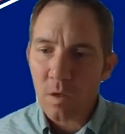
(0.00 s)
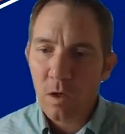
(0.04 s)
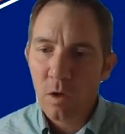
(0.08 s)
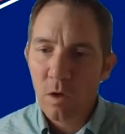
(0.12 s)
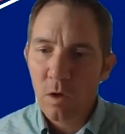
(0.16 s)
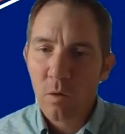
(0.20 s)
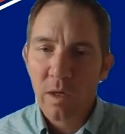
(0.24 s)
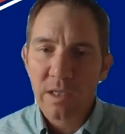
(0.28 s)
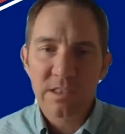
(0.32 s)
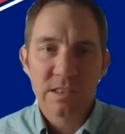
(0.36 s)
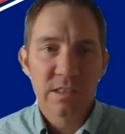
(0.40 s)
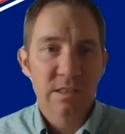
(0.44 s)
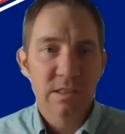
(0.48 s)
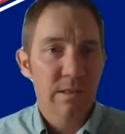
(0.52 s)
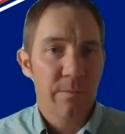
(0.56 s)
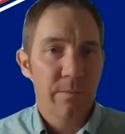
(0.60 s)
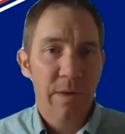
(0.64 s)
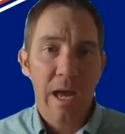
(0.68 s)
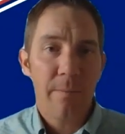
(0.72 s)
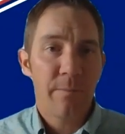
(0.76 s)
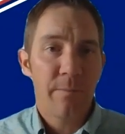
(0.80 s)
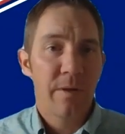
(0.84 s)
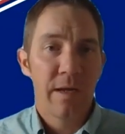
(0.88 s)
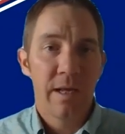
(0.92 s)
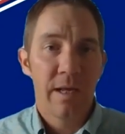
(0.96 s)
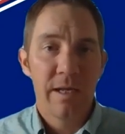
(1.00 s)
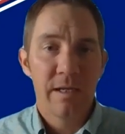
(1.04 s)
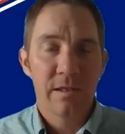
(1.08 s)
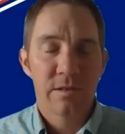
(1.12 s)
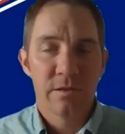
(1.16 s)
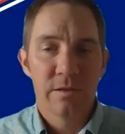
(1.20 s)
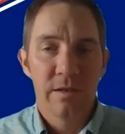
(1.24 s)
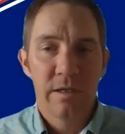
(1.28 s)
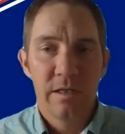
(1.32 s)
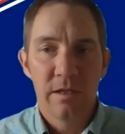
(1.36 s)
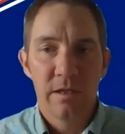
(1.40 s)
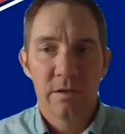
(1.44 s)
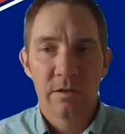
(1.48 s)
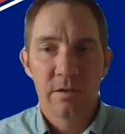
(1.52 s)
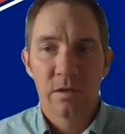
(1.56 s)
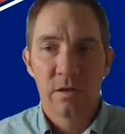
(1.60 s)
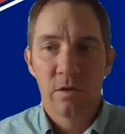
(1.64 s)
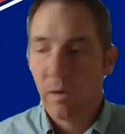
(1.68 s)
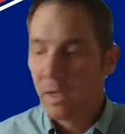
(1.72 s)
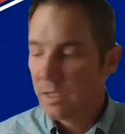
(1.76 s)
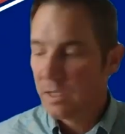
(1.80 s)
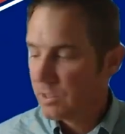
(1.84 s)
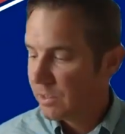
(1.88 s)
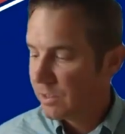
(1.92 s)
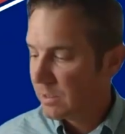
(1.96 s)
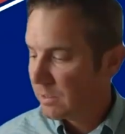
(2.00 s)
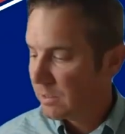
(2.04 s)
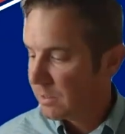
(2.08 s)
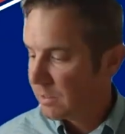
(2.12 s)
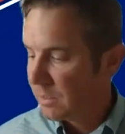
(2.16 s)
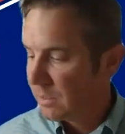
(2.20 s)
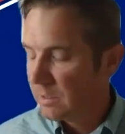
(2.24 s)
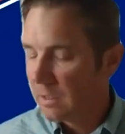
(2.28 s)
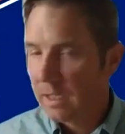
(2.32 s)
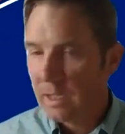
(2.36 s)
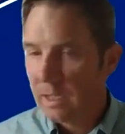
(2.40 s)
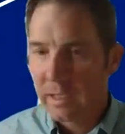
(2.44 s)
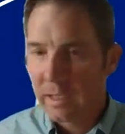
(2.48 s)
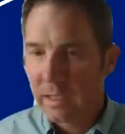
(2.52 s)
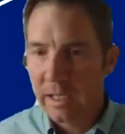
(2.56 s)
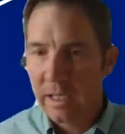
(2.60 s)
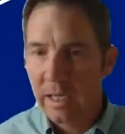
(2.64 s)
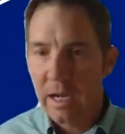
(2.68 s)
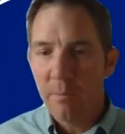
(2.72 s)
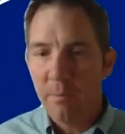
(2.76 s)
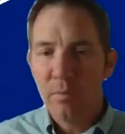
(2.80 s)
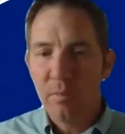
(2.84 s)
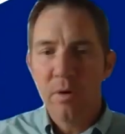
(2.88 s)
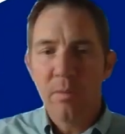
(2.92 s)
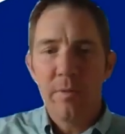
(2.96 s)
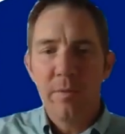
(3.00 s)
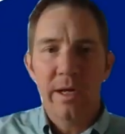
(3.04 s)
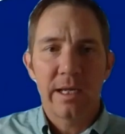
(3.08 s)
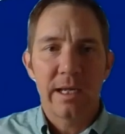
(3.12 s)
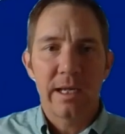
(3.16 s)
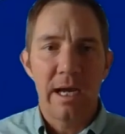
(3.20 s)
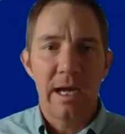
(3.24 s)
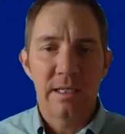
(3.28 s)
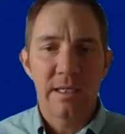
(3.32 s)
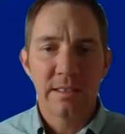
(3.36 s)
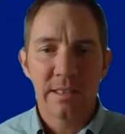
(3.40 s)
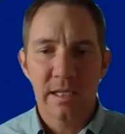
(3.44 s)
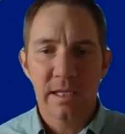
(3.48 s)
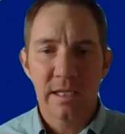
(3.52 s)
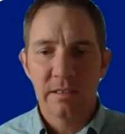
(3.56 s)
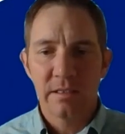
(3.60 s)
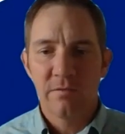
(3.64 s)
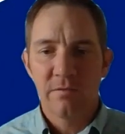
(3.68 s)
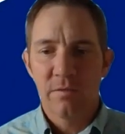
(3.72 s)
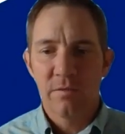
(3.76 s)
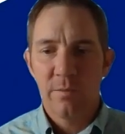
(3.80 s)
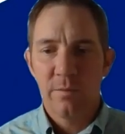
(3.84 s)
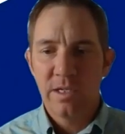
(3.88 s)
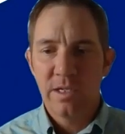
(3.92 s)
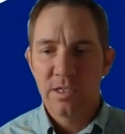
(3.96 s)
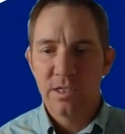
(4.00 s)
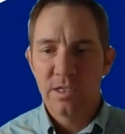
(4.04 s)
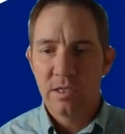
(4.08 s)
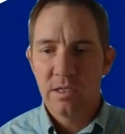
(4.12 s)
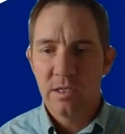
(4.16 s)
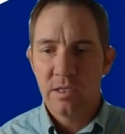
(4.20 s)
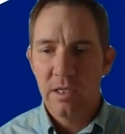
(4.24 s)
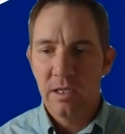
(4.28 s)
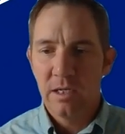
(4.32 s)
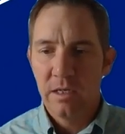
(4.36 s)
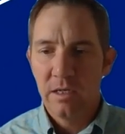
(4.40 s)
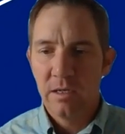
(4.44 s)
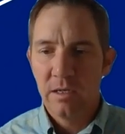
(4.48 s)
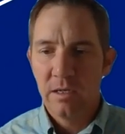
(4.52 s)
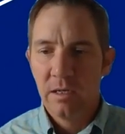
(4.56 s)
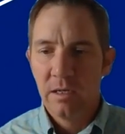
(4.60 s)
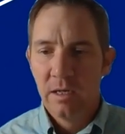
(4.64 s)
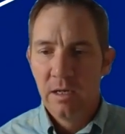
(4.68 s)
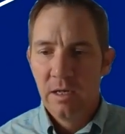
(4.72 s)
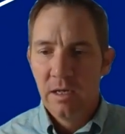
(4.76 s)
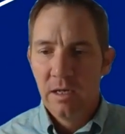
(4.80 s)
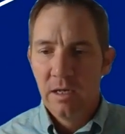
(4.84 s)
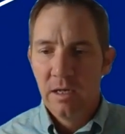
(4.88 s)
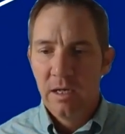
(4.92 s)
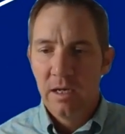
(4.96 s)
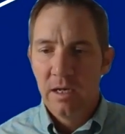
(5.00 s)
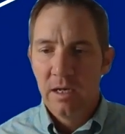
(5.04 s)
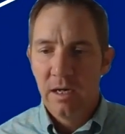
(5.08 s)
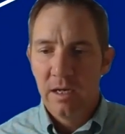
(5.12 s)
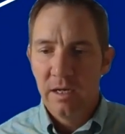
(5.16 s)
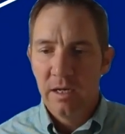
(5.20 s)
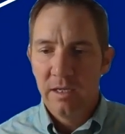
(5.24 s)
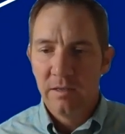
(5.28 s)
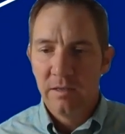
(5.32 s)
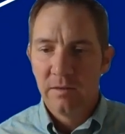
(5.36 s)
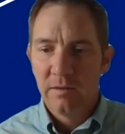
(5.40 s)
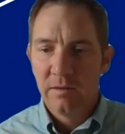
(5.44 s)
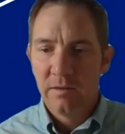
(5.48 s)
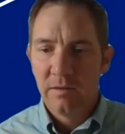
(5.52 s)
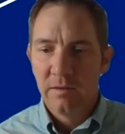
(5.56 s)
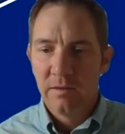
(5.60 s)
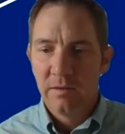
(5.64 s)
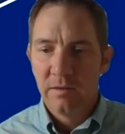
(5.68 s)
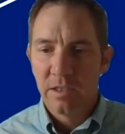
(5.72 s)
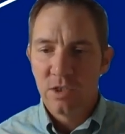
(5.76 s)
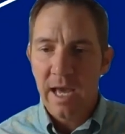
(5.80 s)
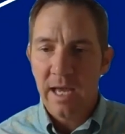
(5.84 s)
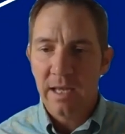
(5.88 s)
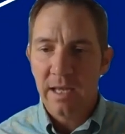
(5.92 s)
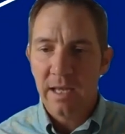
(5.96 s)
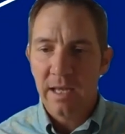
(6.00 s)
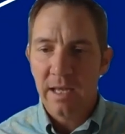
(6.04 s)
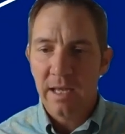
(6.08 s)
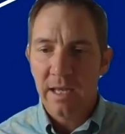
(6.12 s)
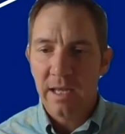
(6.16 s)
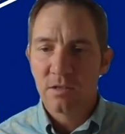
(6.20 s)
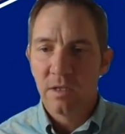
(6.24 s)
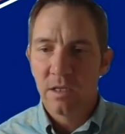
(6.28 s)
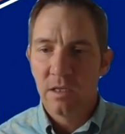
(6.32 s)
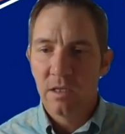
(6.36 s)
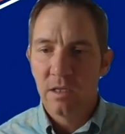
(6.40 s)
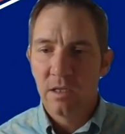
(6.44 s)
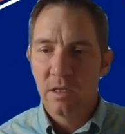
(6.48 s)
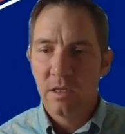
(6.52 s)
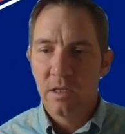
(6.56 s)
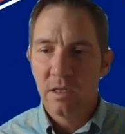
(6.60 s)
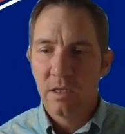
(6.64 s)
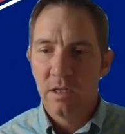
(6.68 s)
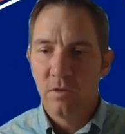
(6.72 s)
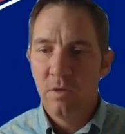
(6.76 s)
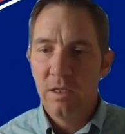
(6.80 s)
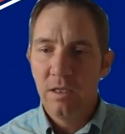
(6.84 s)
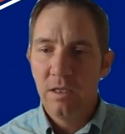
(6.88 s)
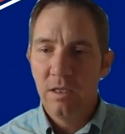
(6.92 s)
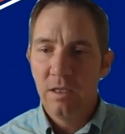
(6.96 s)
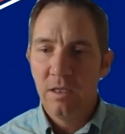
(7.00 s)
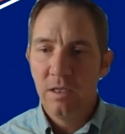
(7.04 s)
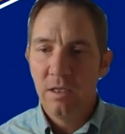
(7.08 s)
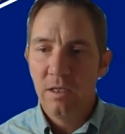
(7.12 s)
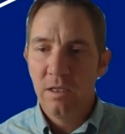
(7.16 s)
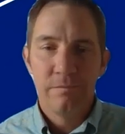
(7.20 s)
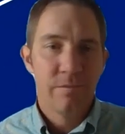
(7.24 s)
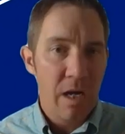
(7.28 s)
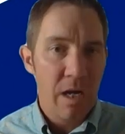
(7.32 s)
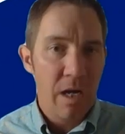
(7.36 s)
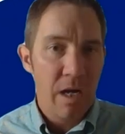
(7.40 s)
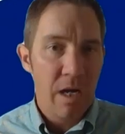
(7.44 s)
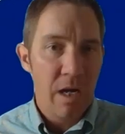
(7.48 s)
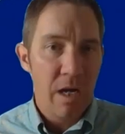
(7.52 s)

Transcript: questions, I'm happy to answer any other questions. And again, I'll put my contact information in the chat so that if you need the